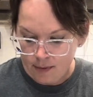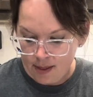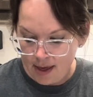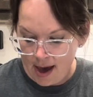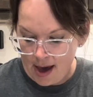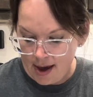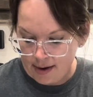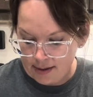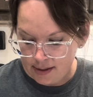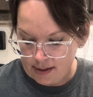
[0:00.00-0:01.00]

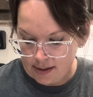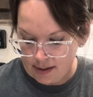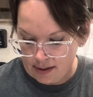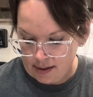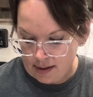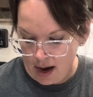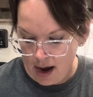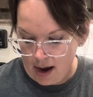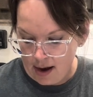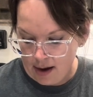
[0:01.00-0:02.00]
that
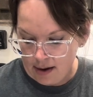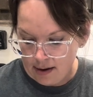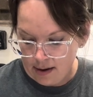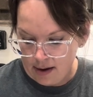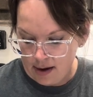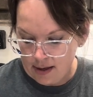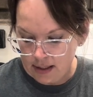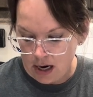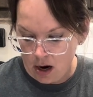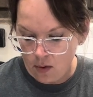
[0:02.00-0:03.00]
it's
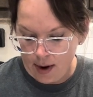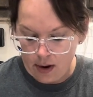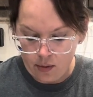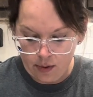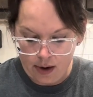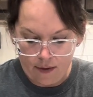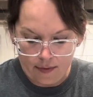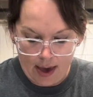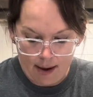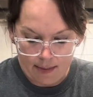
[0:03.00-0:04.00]
not quite cool enough
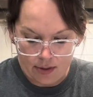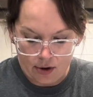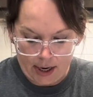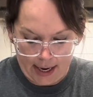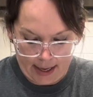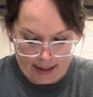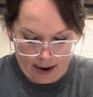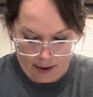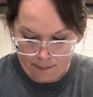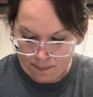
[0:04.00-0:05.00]
yet, but they're getting
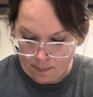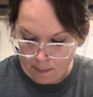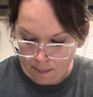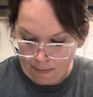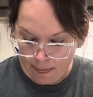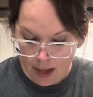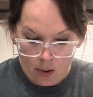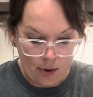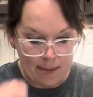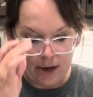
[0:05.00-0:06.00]
there. I
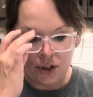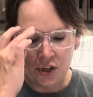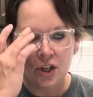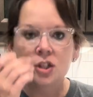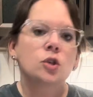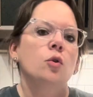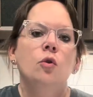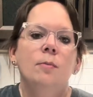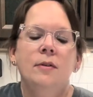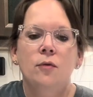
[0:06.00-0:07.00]
want to make sure it's cool
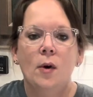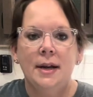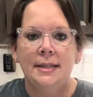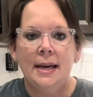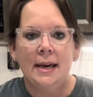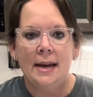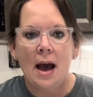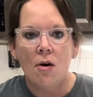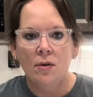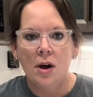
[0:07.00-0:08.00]
before I take it
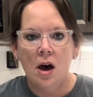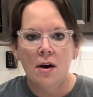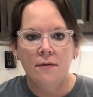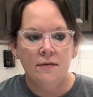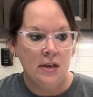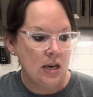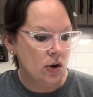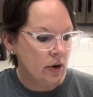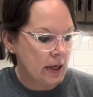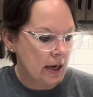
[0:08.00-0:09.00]
out of the
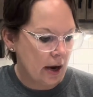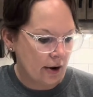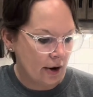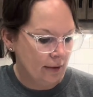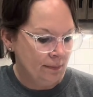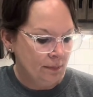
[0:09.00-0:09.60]
cookie cutter.